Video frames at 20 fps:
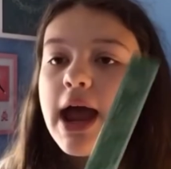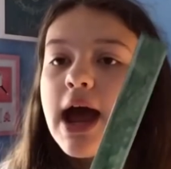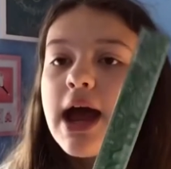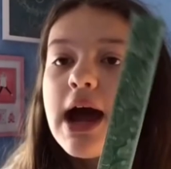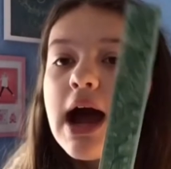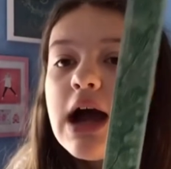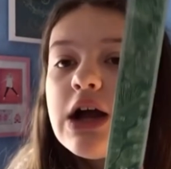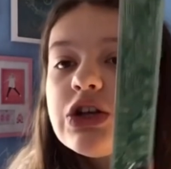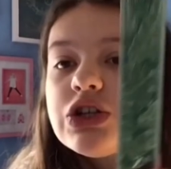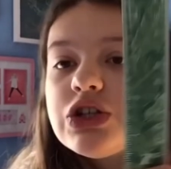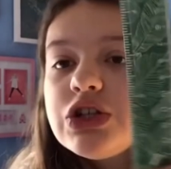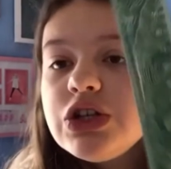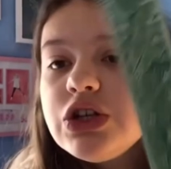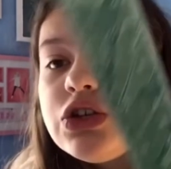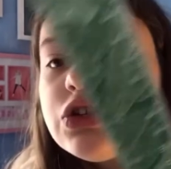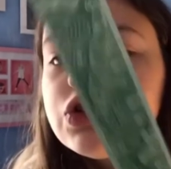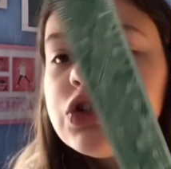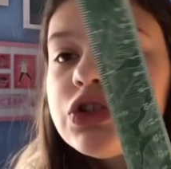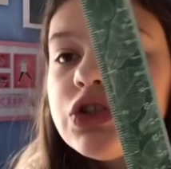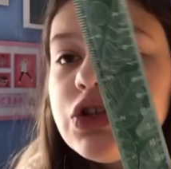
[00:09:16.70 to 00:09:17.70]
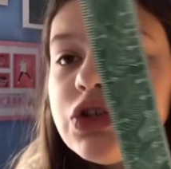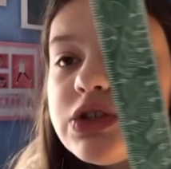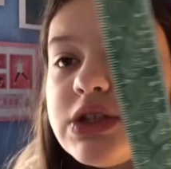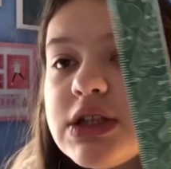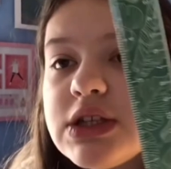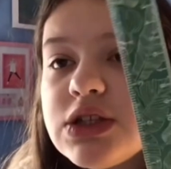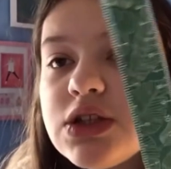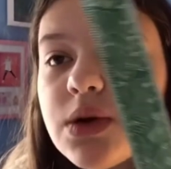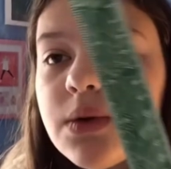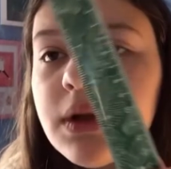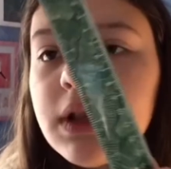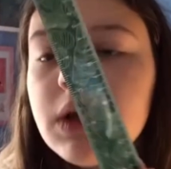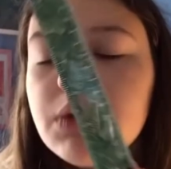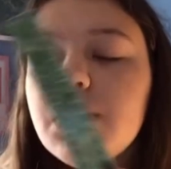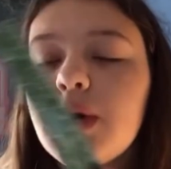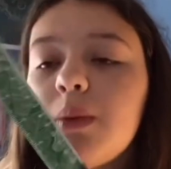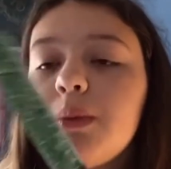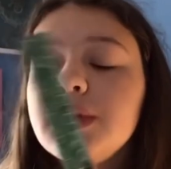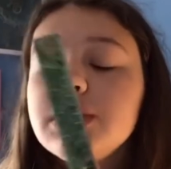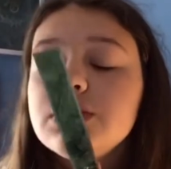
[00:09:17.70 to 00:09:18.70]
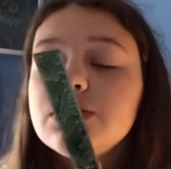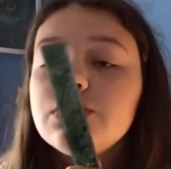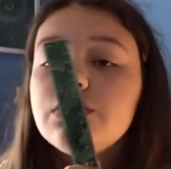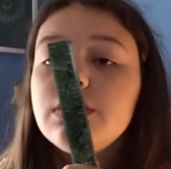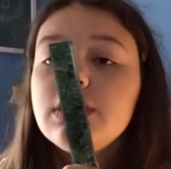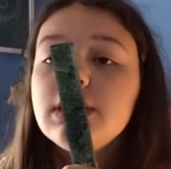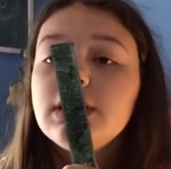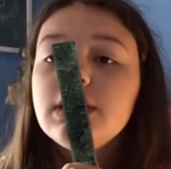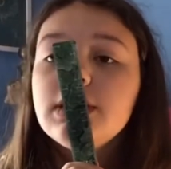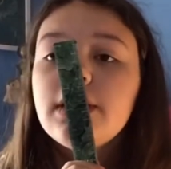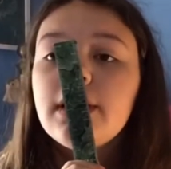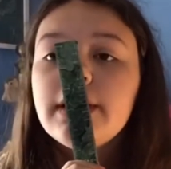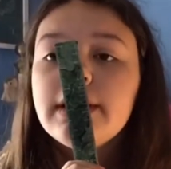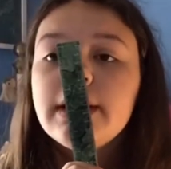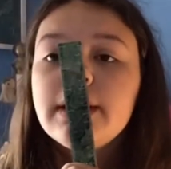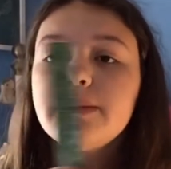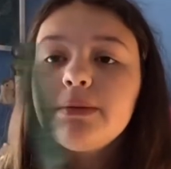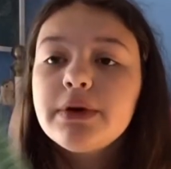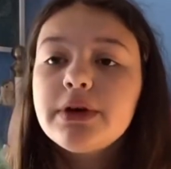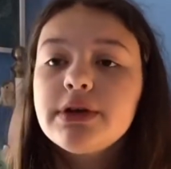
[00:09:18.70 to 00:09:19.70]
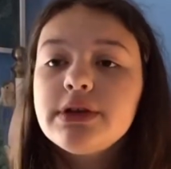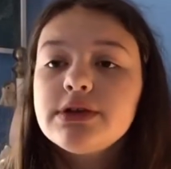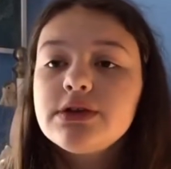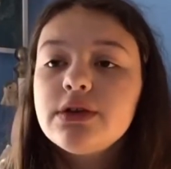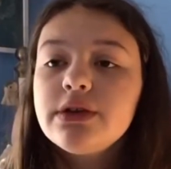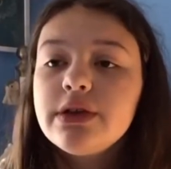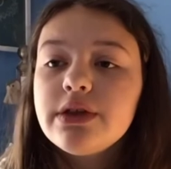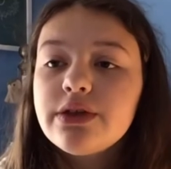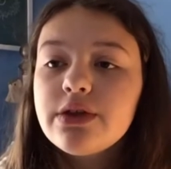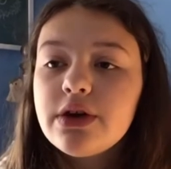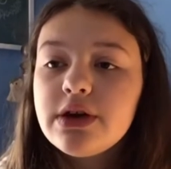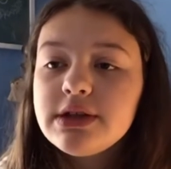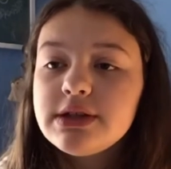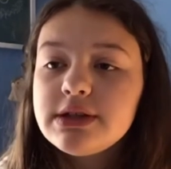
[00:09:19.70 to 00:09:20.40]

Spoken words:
actually just used this Zoella one, which is really annoying because it's only 15